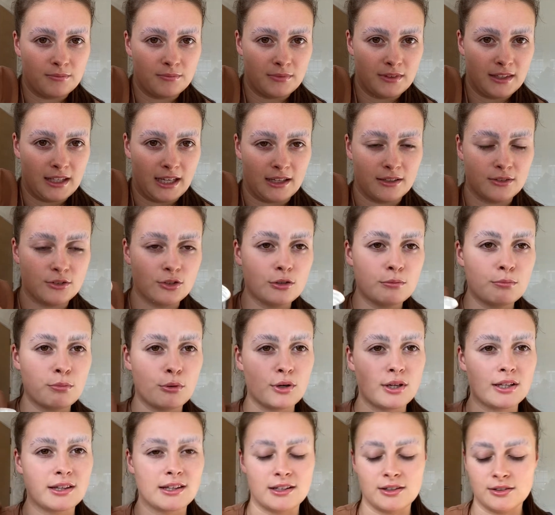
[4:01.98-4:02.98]
yeah, just pour it
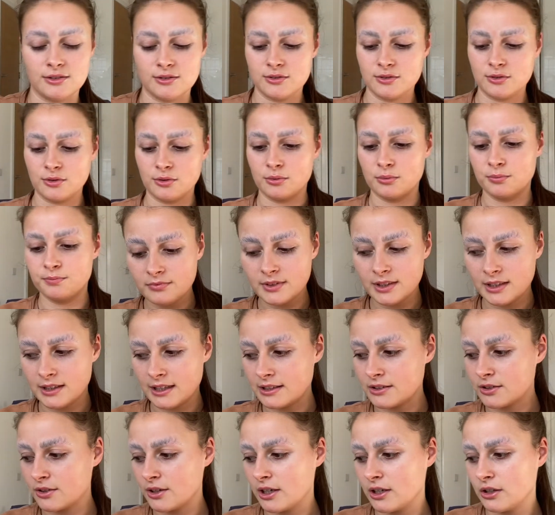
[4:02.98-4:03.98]
in there. So that's
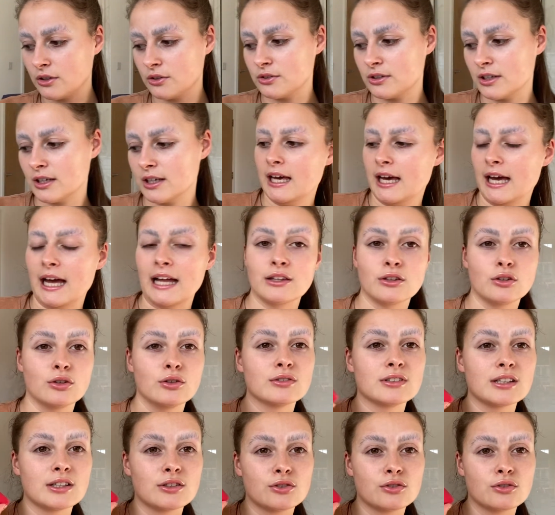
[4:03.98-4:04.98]
how I use it. And
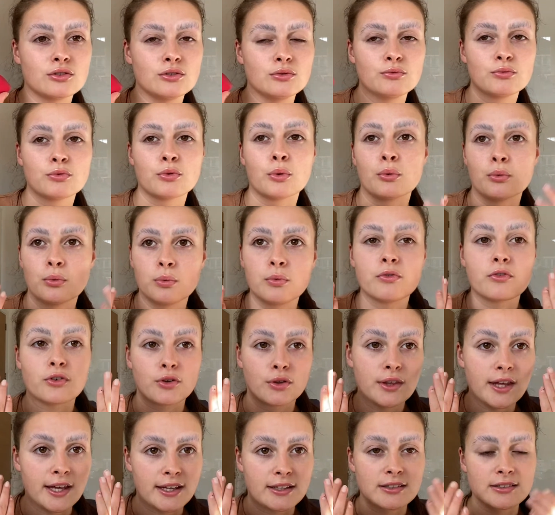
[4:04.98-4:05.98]
for
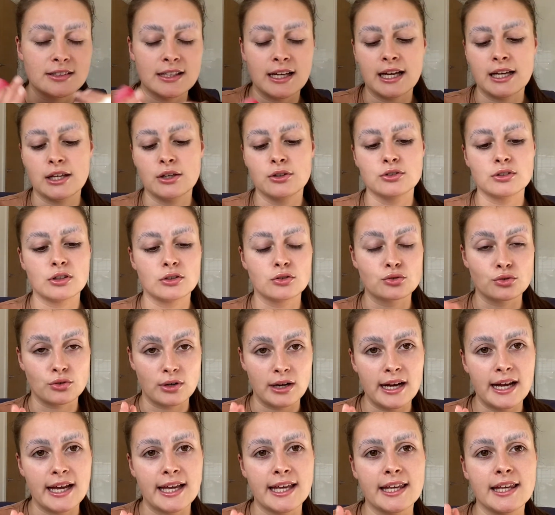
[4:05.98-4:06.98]
this I use a
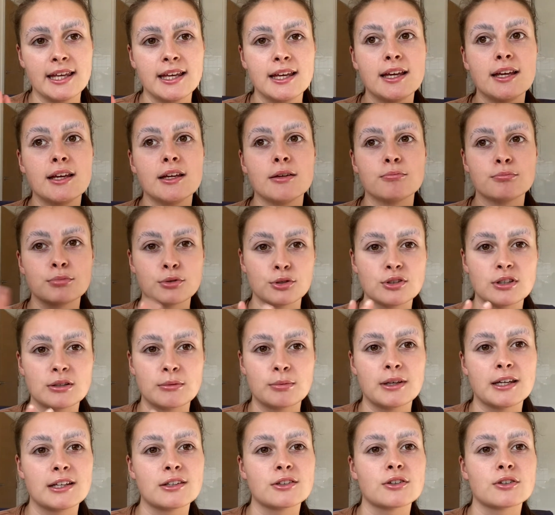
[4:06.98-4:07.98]
dry beauty
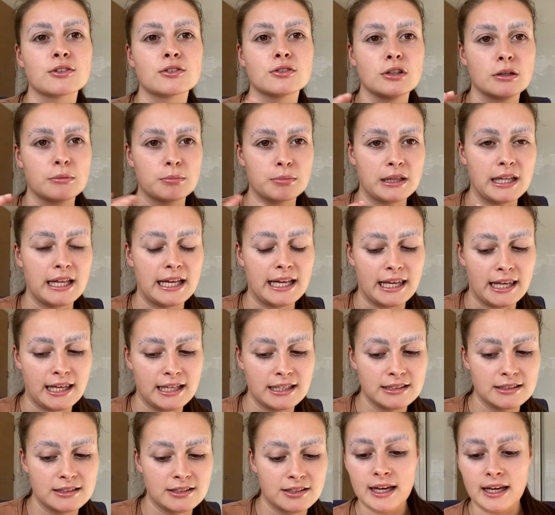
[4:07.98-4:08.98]
blender to apply
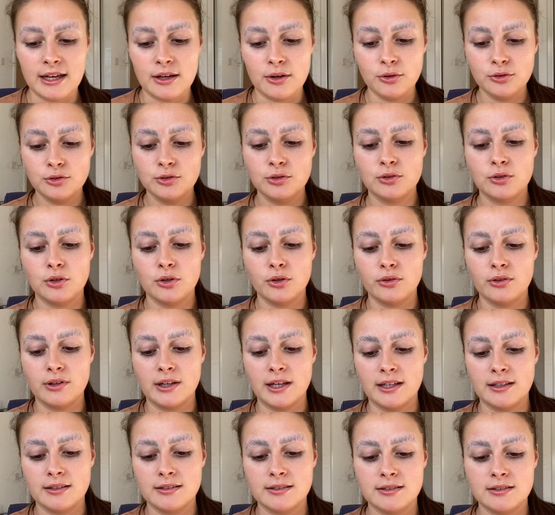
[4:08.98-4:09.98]
it. I also got
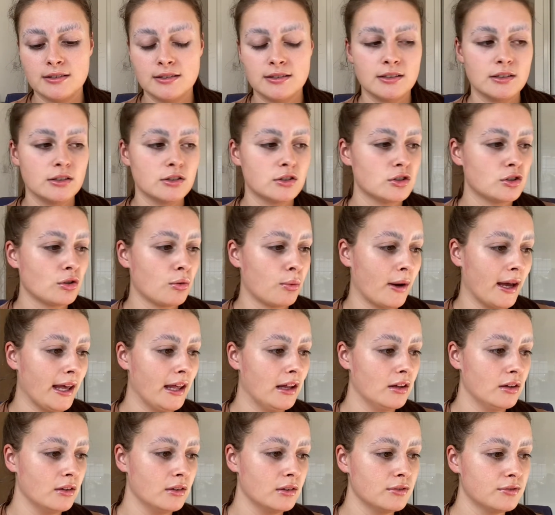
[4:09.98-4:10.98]
this
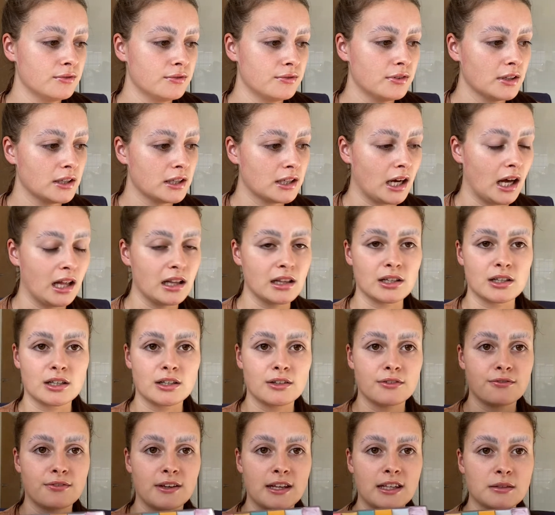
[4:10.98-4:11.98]
12 color
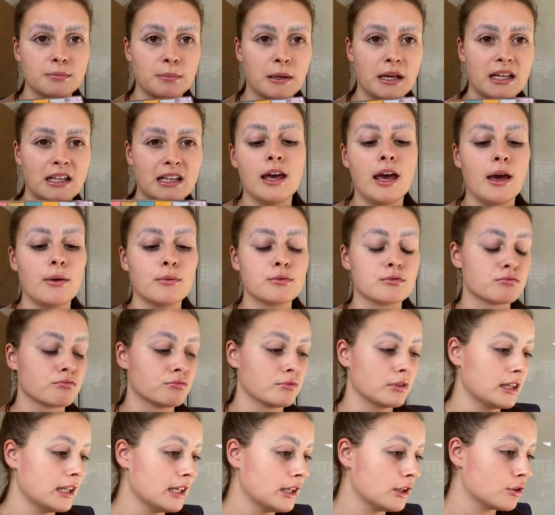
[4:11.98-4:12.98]
face paint. It was
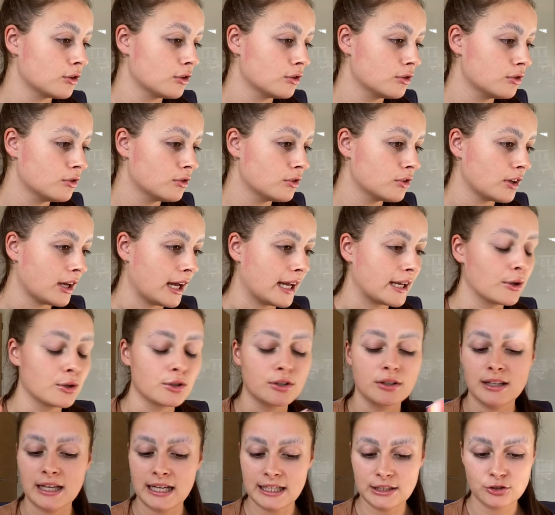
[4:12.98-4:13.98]
really good. I got it
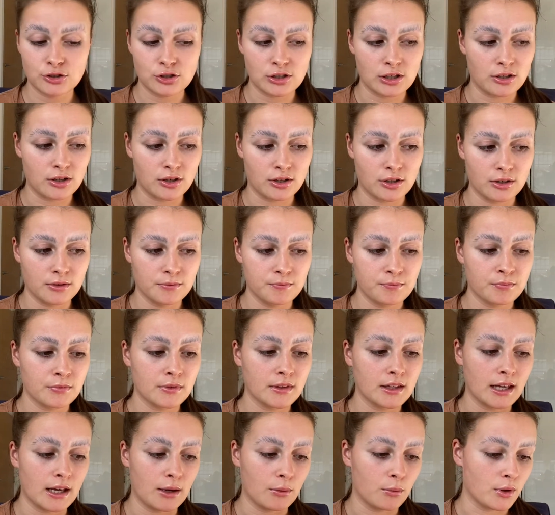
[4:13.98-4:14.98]
last year.
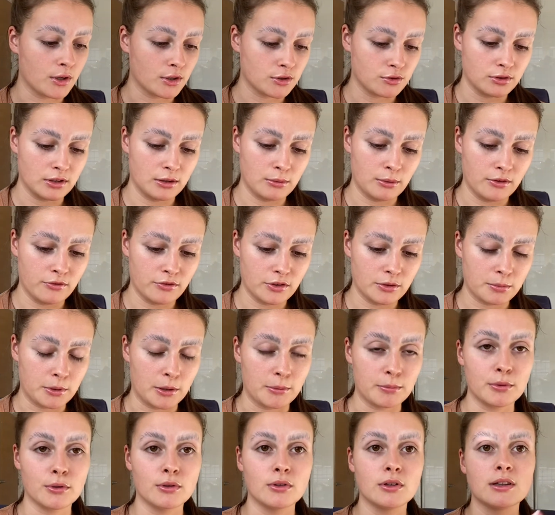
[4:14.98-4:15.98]
It worked really well for the
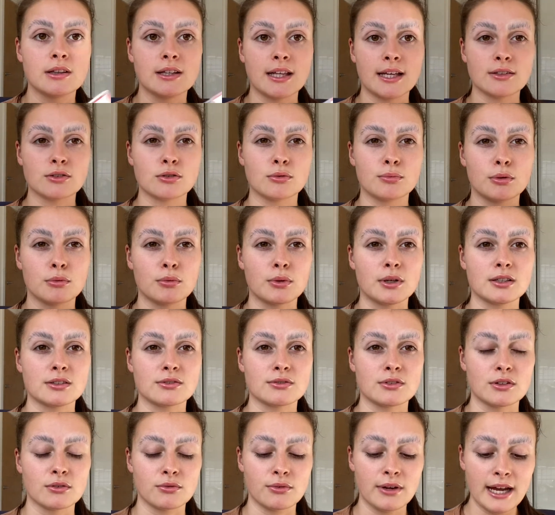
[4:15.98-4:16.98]
purple. Let's hope it works for
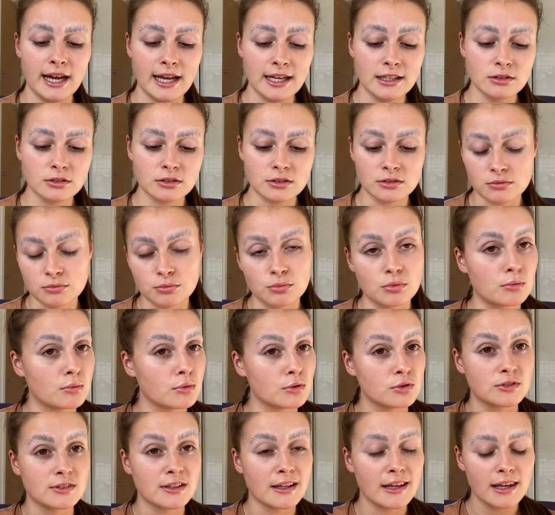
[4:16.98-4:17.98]
the red. We will
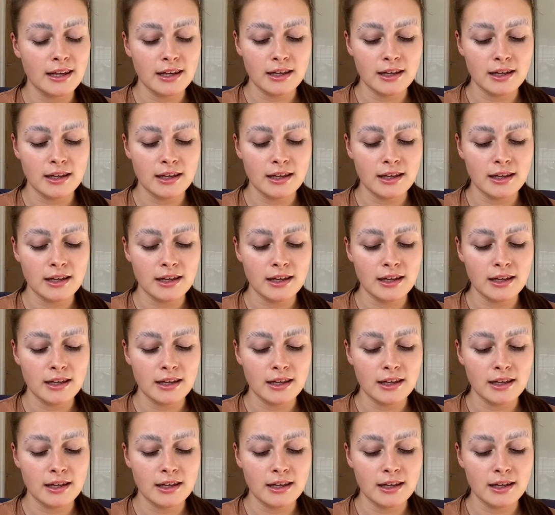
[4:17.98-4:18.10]
see.